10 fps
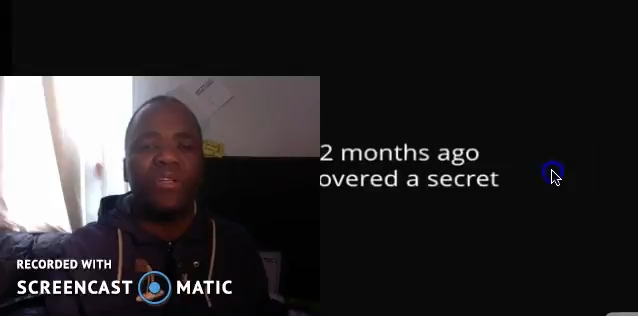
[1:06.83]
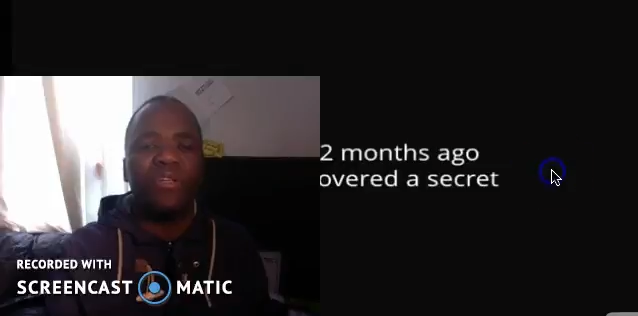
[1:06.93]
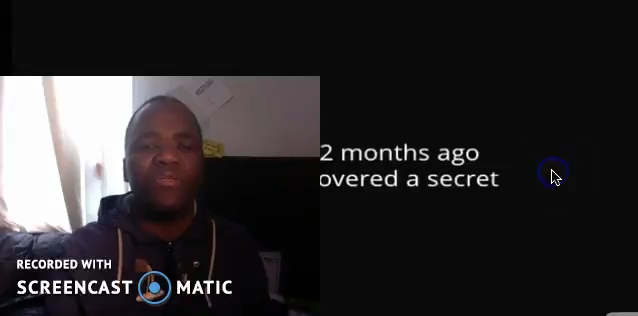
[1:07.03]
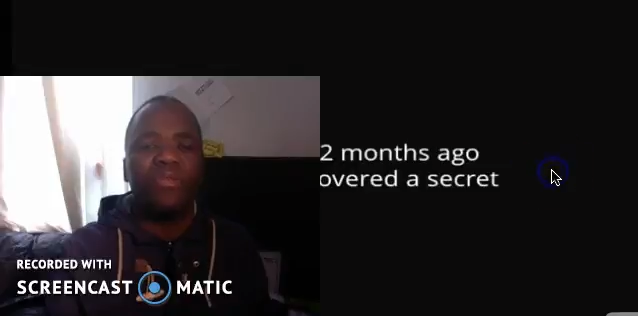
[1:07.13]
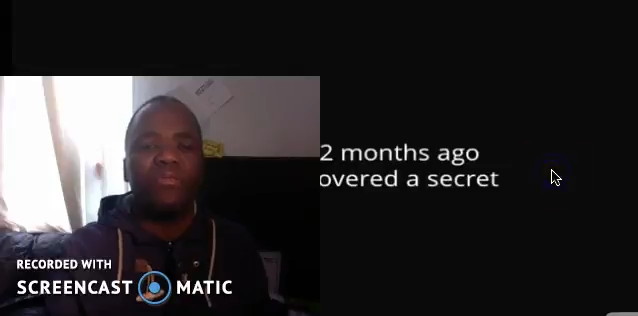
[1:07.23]

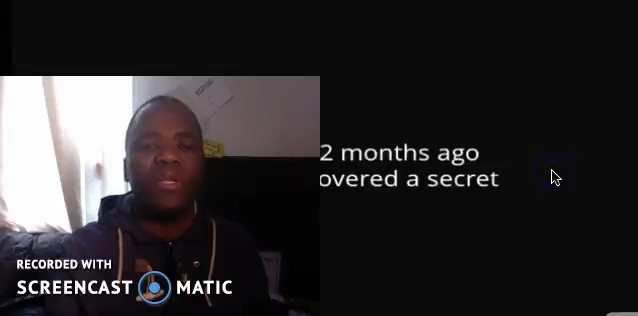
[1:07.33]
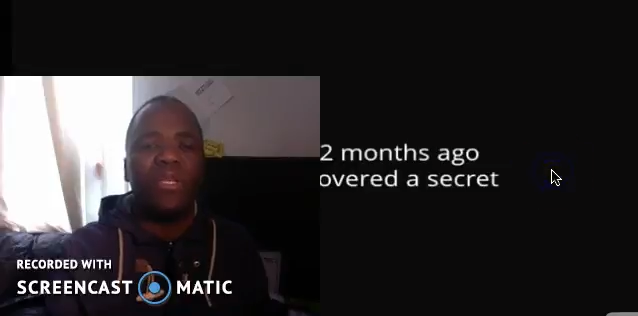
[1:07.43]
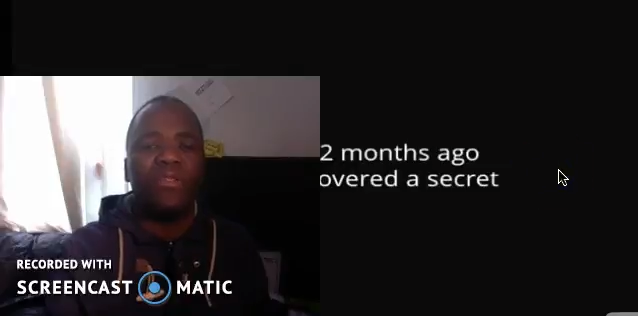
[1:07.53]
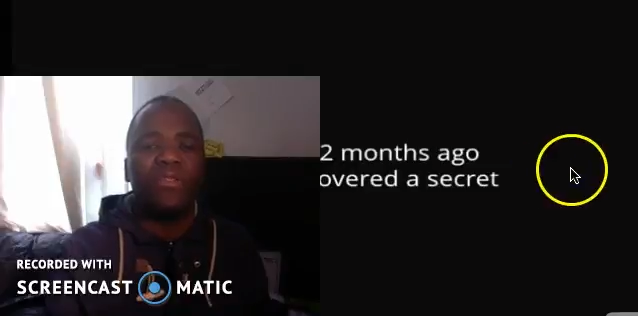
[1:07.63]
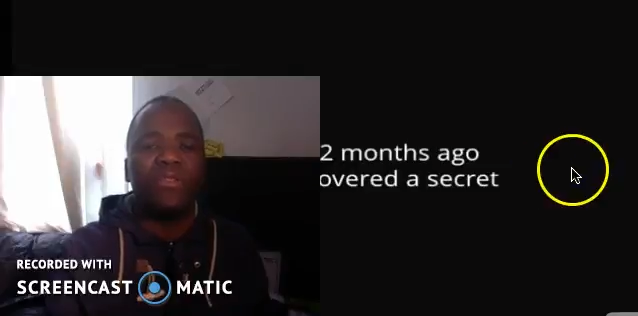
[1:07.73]
If it
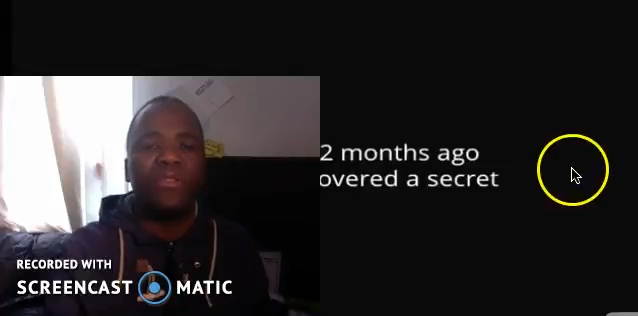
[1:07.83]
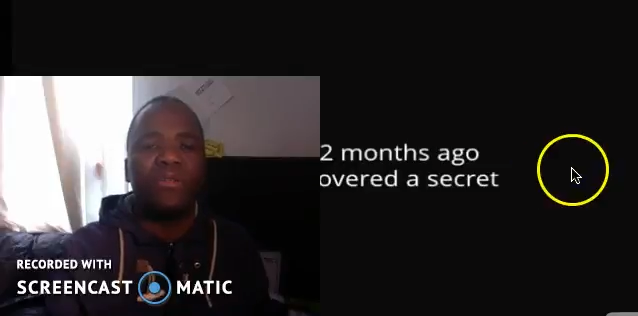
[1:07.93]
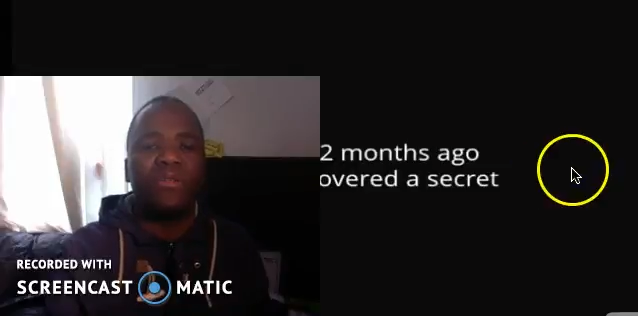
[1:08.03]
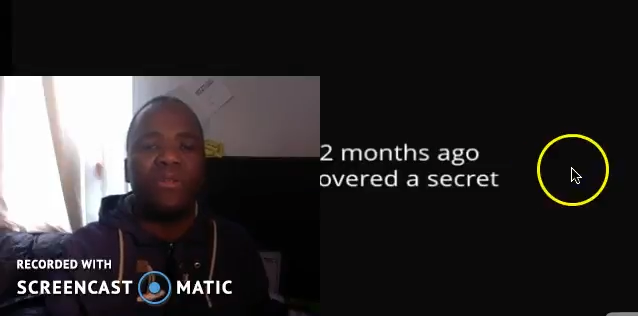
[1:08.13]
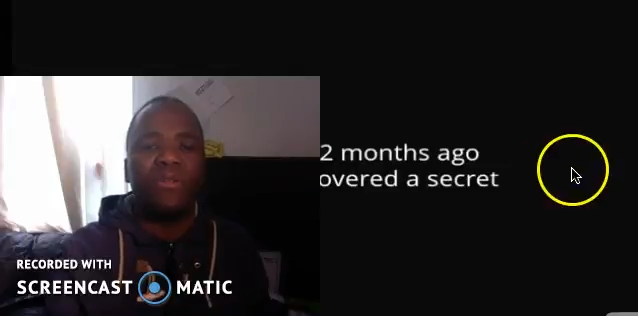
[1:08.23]
plays.
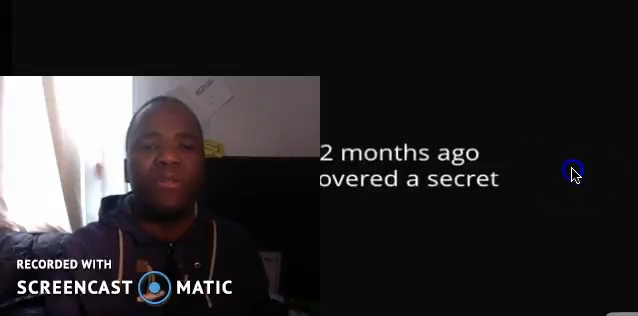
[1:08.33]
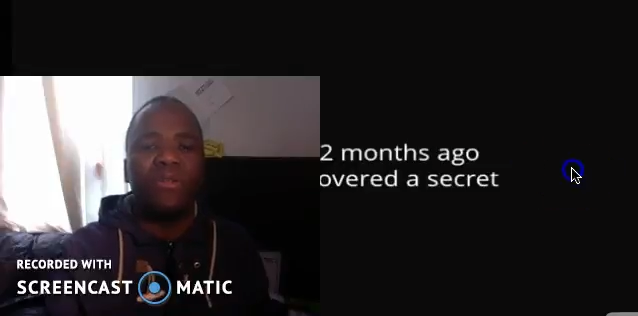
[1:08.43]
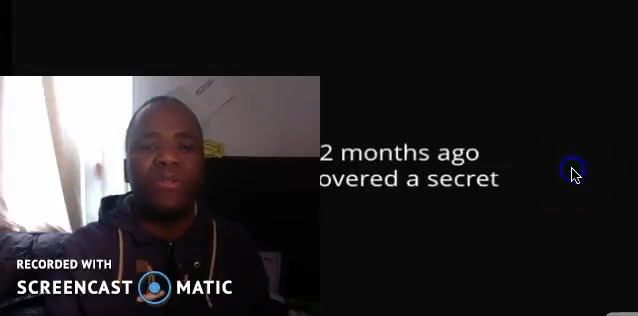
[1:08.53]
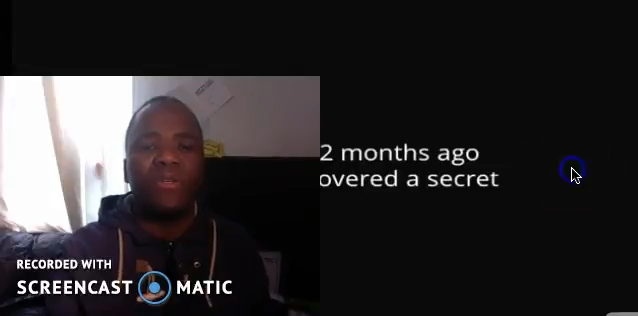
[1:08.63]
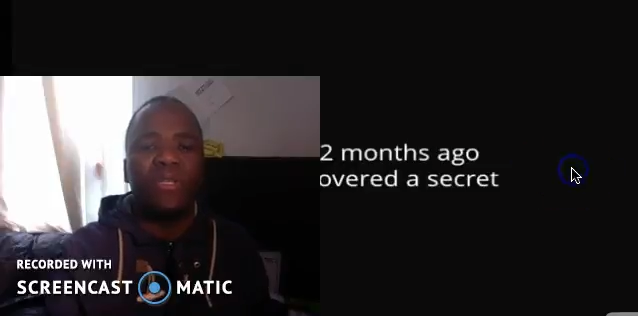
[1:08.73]

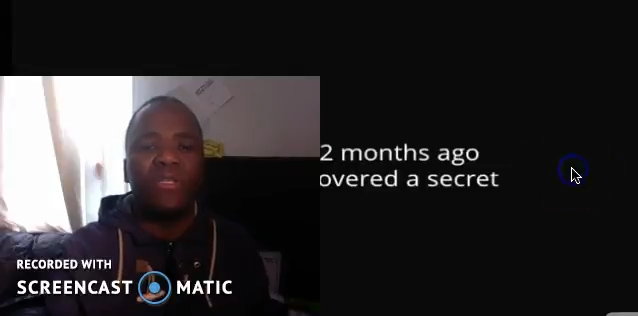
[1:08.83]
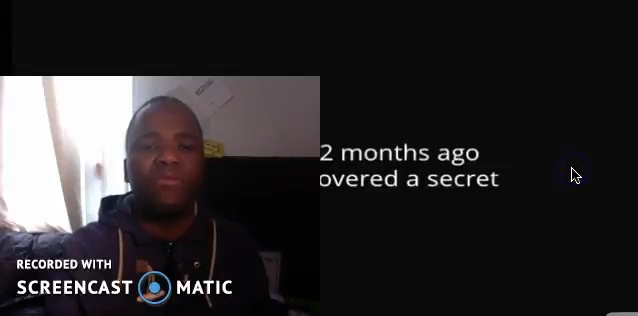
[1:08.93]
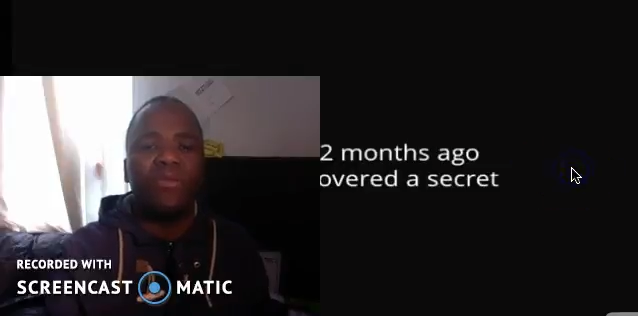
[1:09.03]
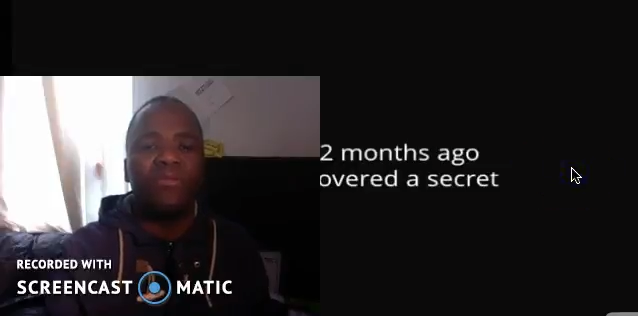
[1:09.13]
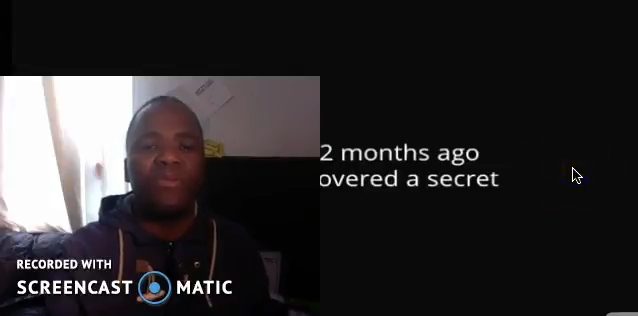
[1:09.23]
Can
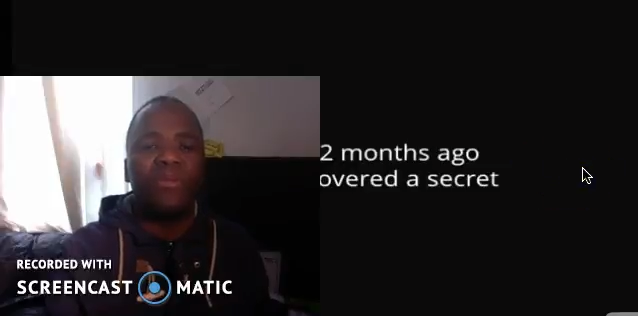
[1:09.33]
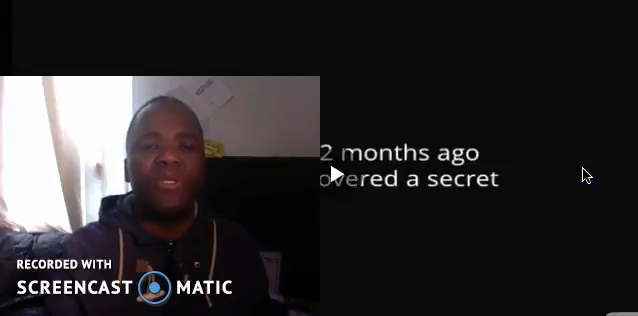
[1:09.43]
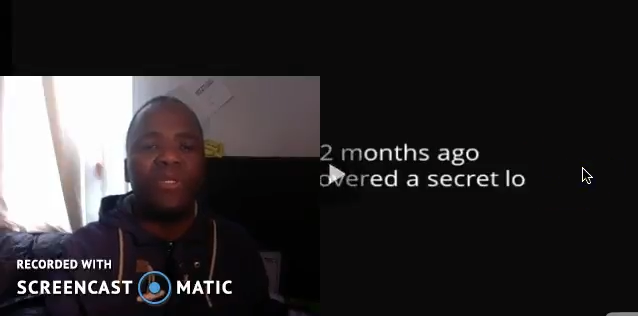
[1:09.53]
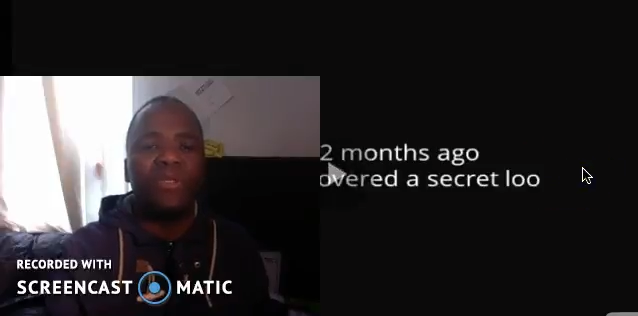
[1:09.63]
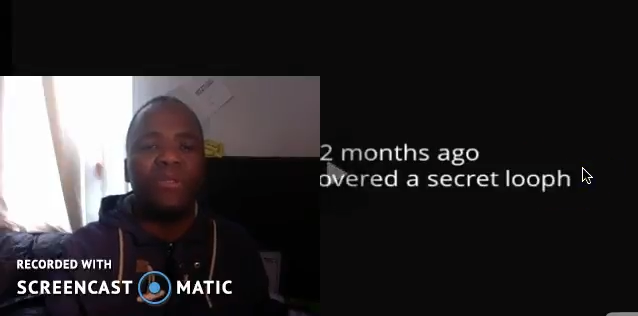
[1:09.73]
it play for
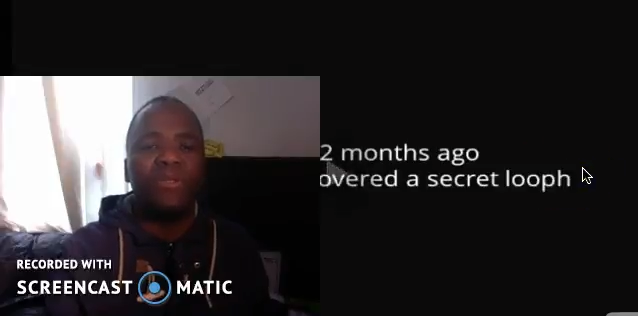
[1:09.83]
me?